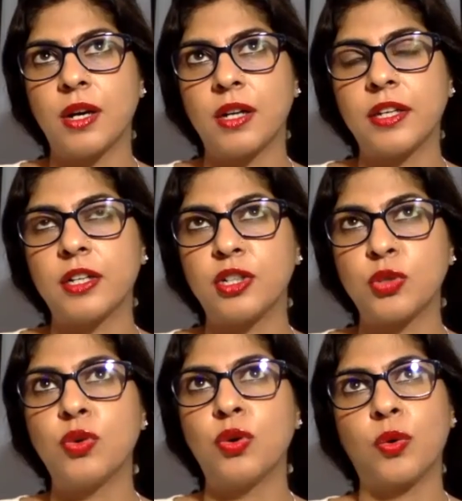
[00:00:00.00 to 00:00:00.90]
There are
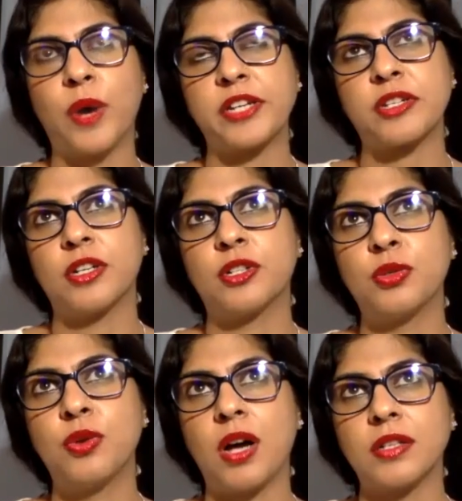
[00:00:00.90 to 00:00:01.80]
two
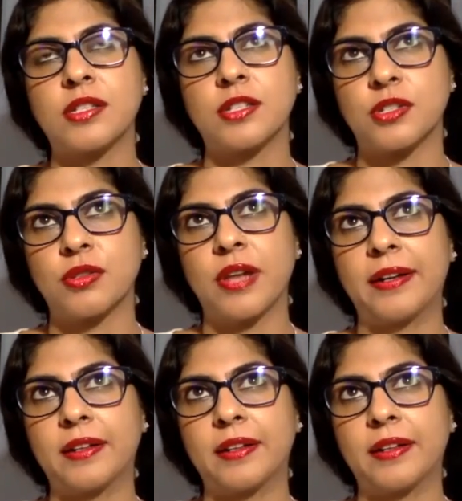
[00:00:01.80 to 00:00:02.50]
answers to that.